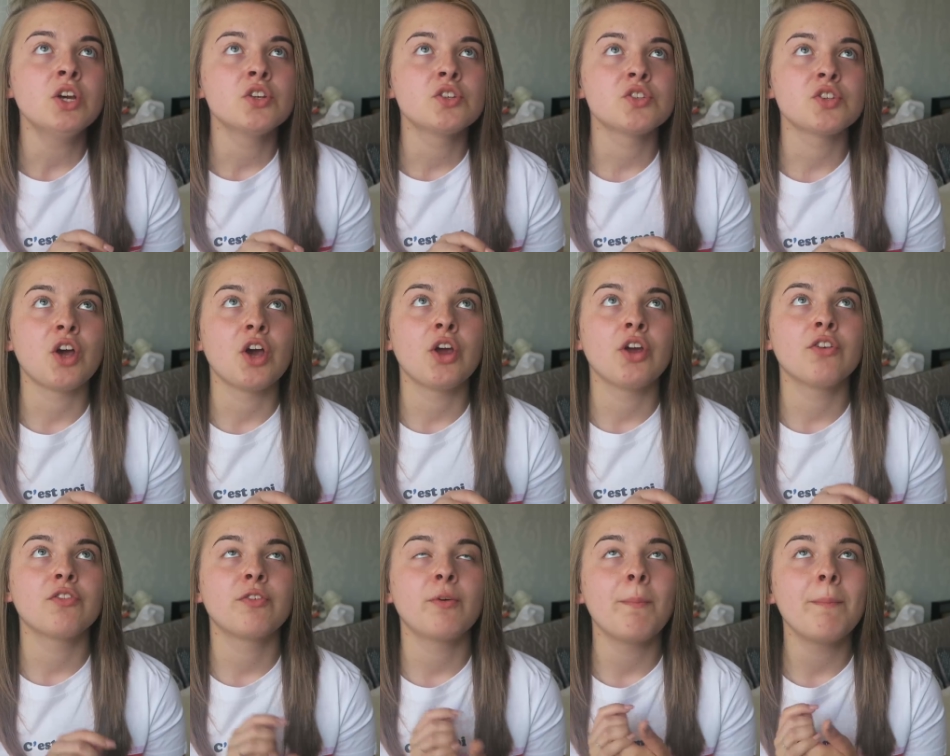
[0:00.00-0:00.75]

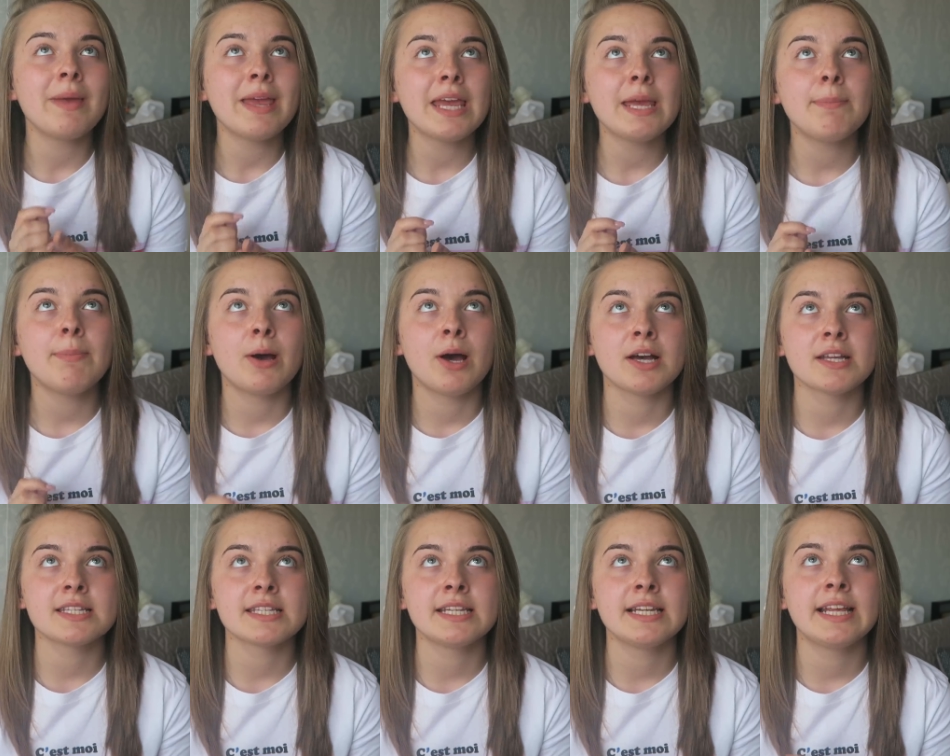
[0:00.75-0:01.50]
So for me
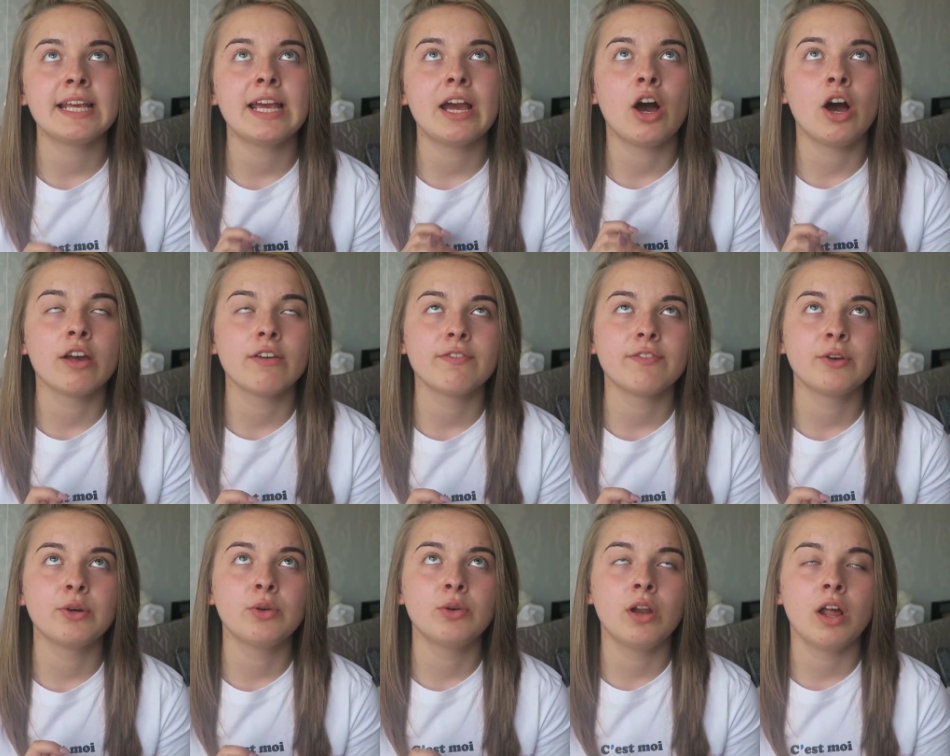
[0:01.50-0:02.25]
personally, I
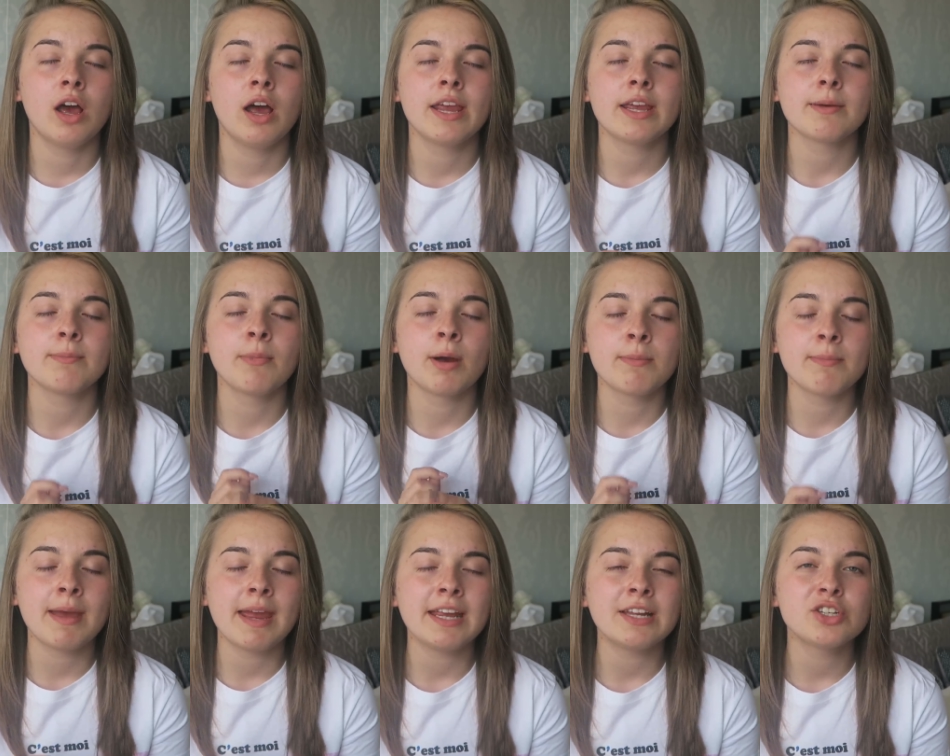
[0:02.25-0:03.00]
feel like
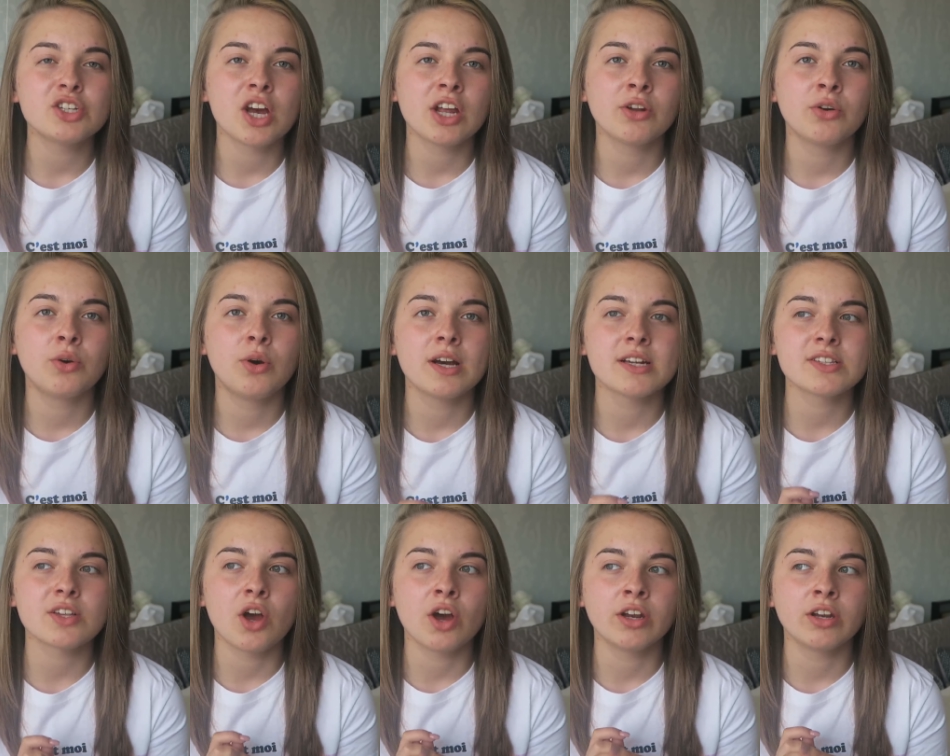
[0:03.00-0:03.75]
my main channel
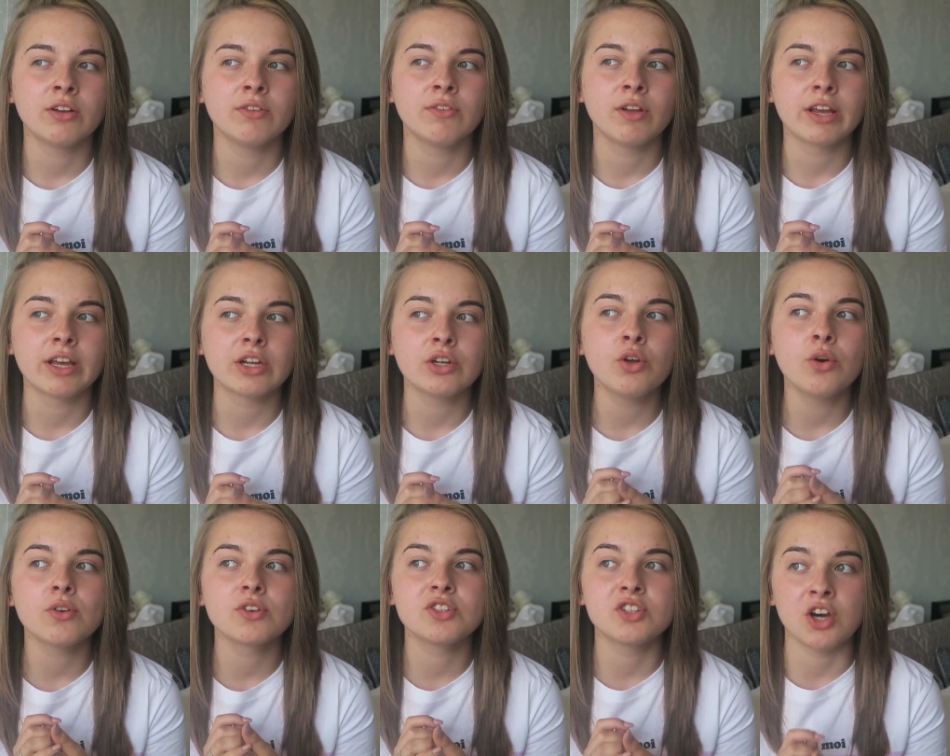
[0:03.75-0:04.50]
has kind of like
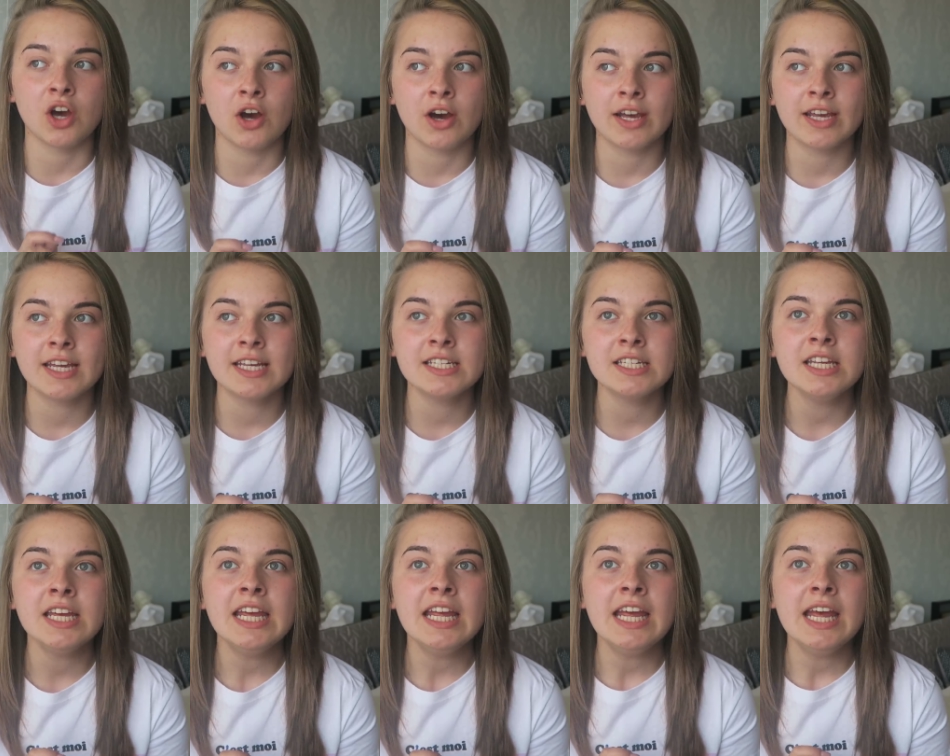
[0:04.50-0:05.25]
not
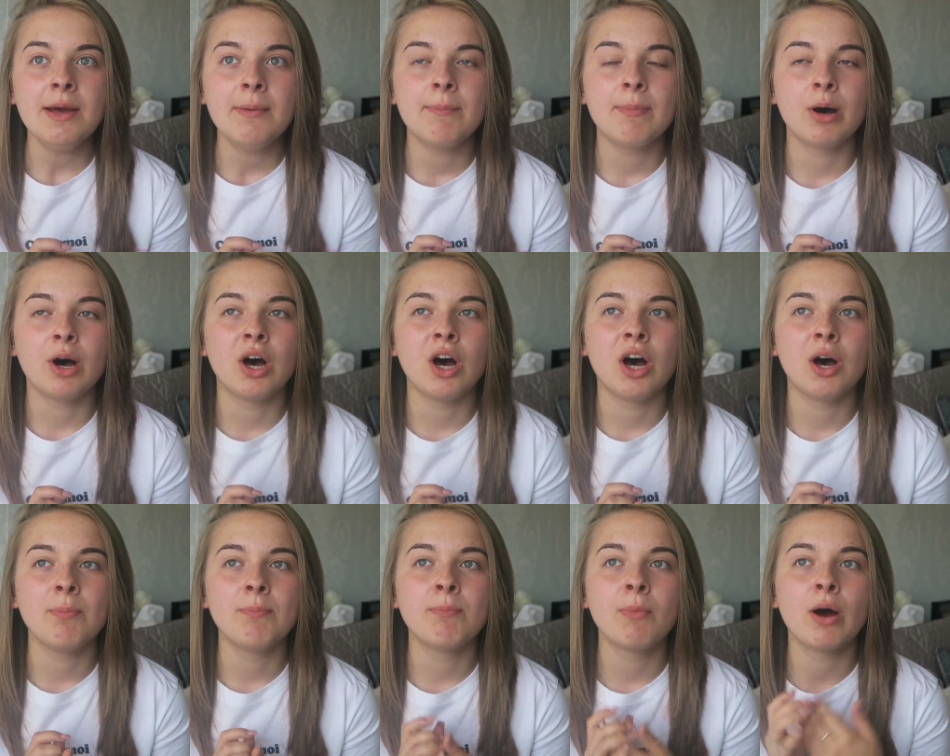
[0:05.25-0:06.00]
died,
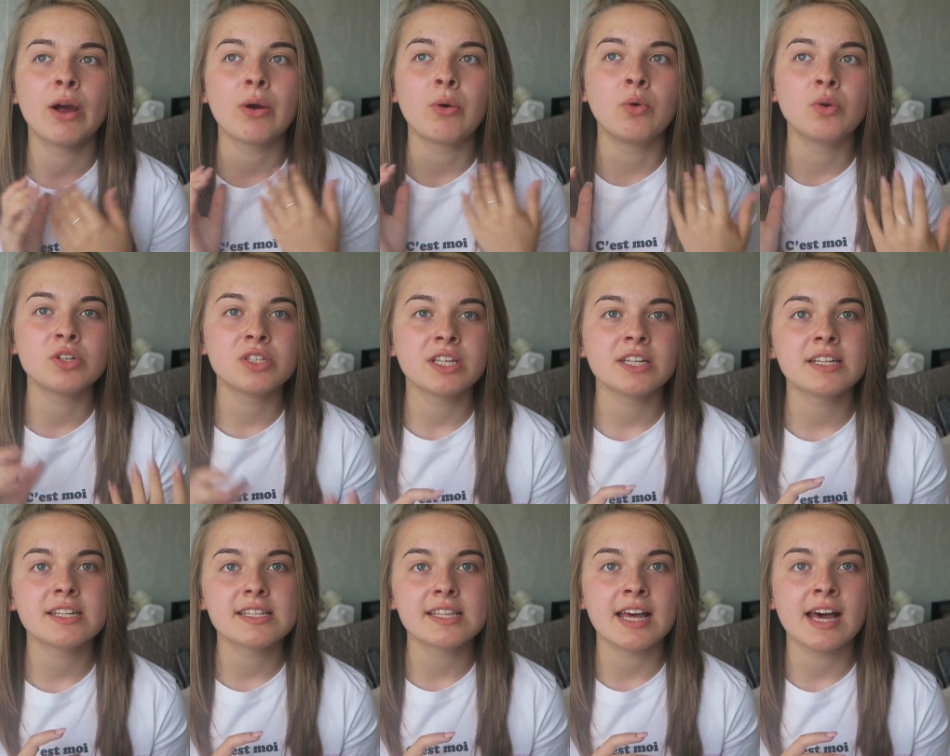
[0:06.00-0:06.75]
but my
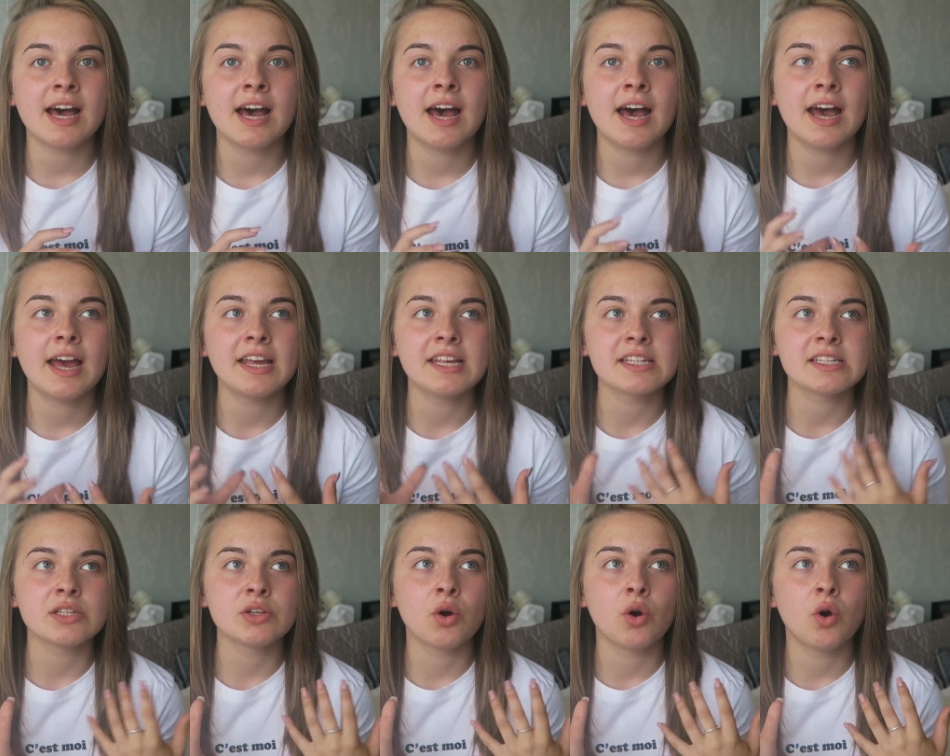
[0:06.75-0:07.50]
audience there
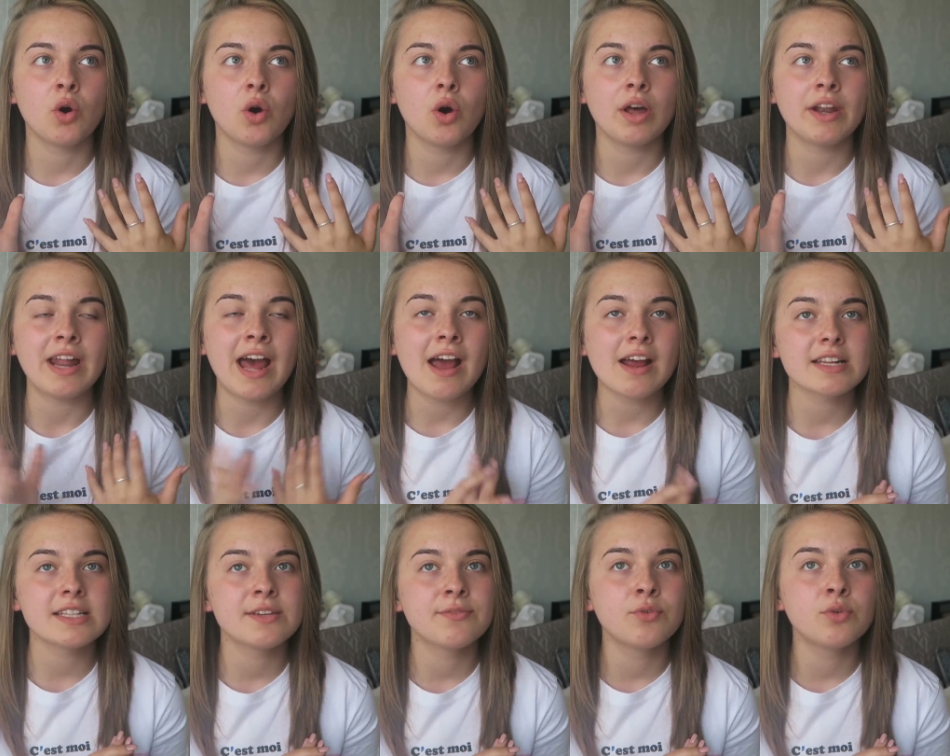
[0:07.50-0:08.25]
is not an
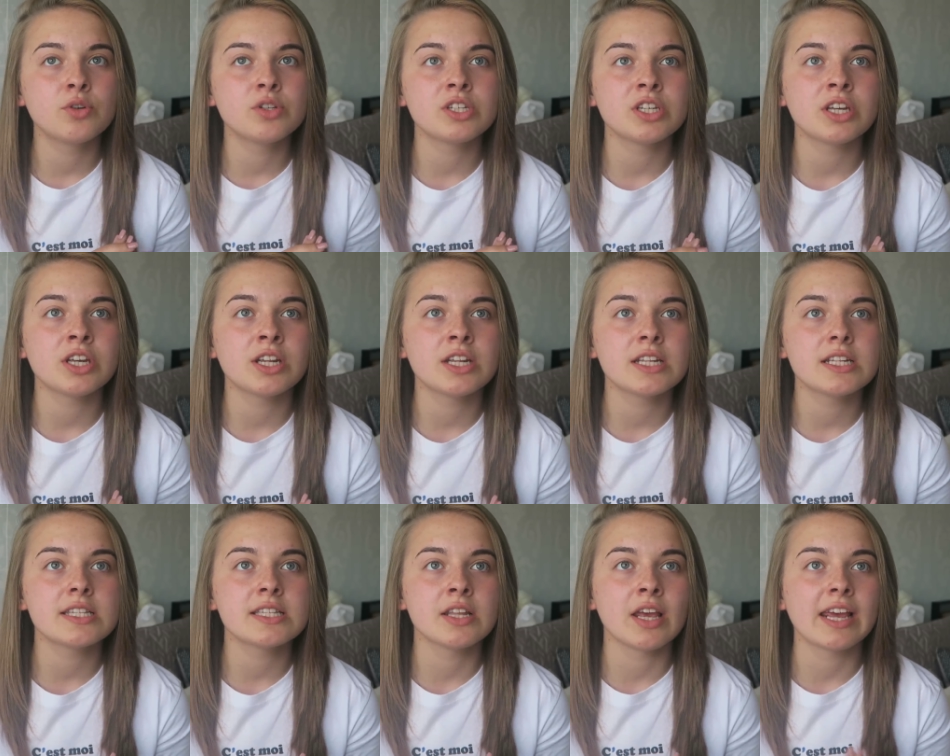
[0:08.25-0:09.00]
active
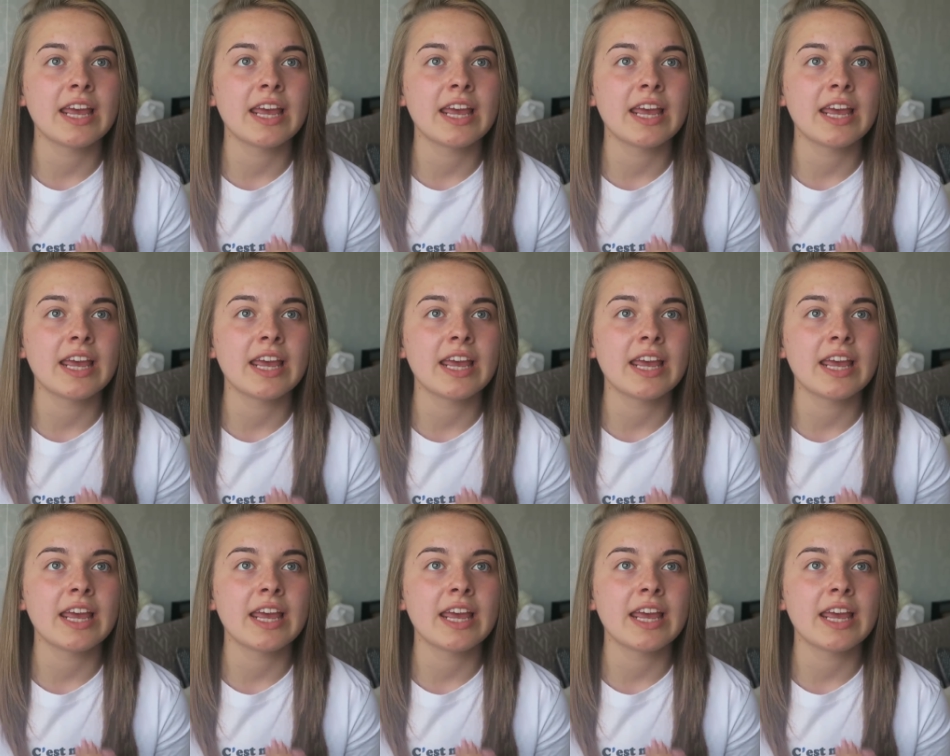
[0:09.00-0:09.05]
audience.